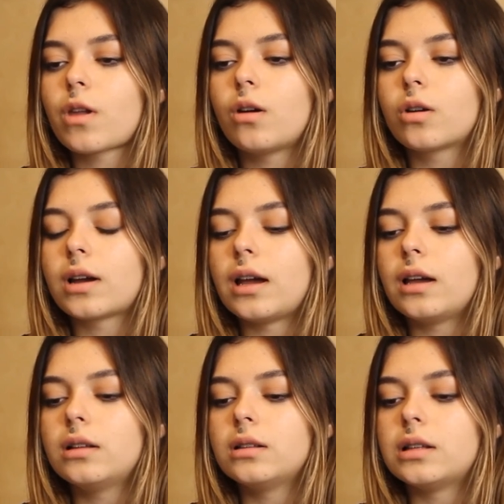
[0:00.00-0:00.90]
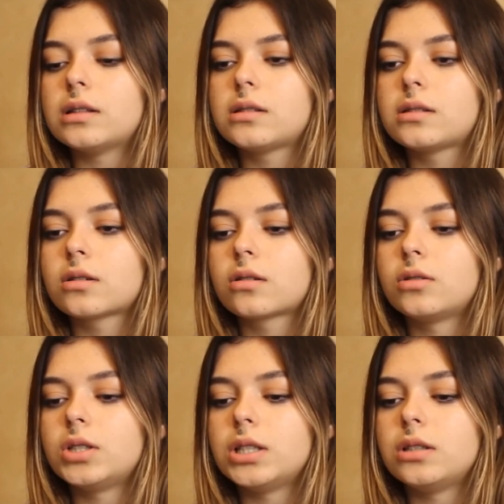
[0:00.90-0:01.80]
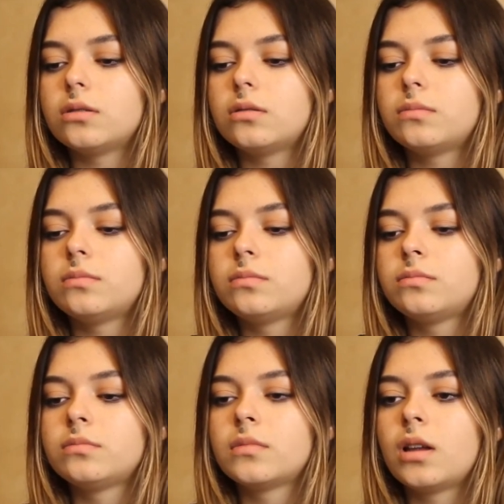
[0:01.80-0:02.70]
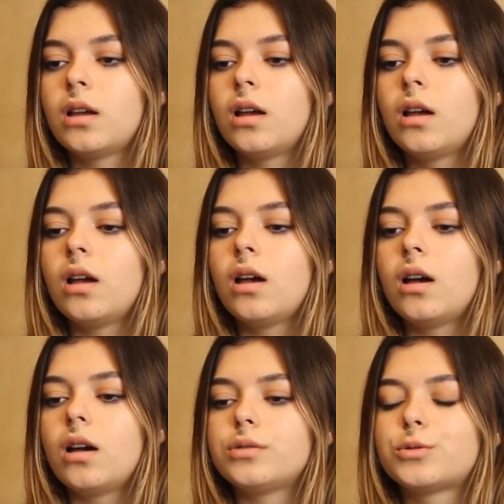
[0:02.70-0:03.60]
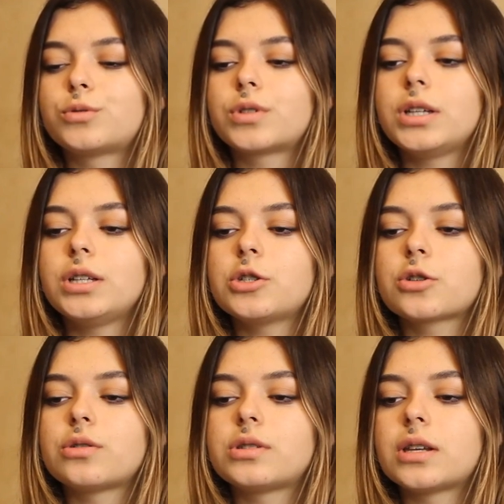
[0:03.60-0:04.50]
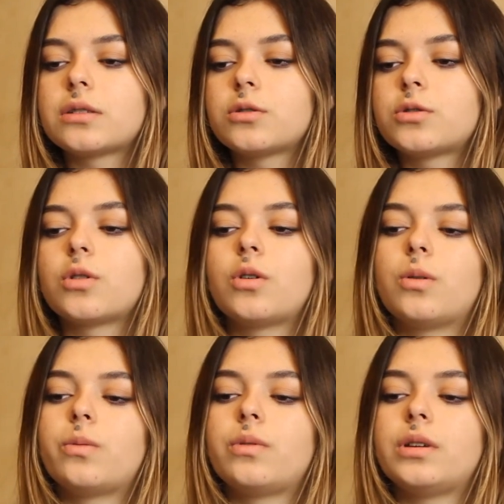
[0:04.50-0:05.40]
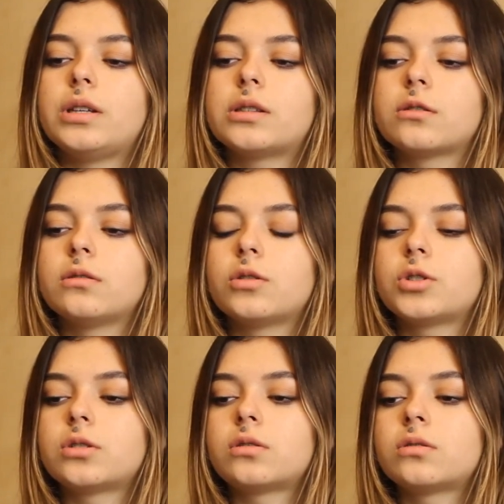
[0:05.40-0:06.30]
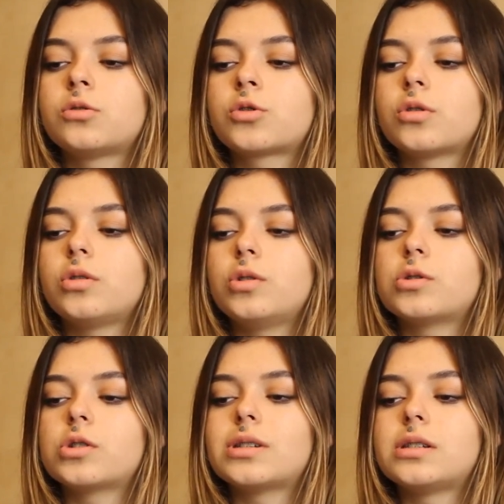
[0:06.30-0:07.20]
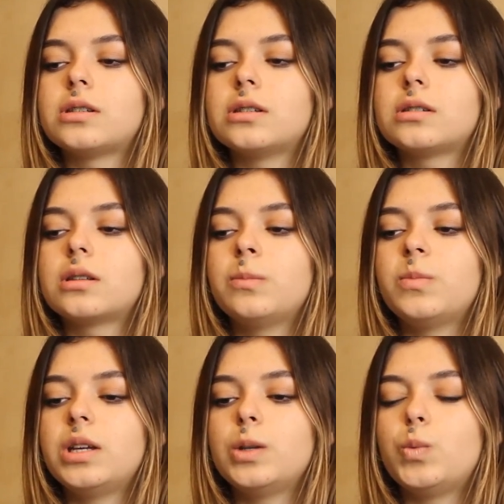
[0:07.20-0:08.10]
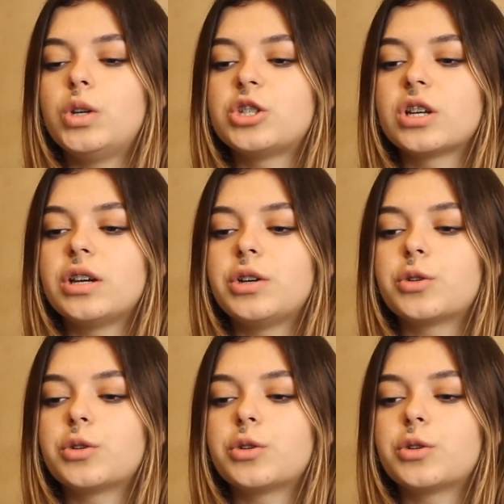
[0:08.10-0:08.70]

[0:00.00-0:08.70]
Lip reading: Okay, let's continue. To reach consensus of its launcher, Tron uses a system in which a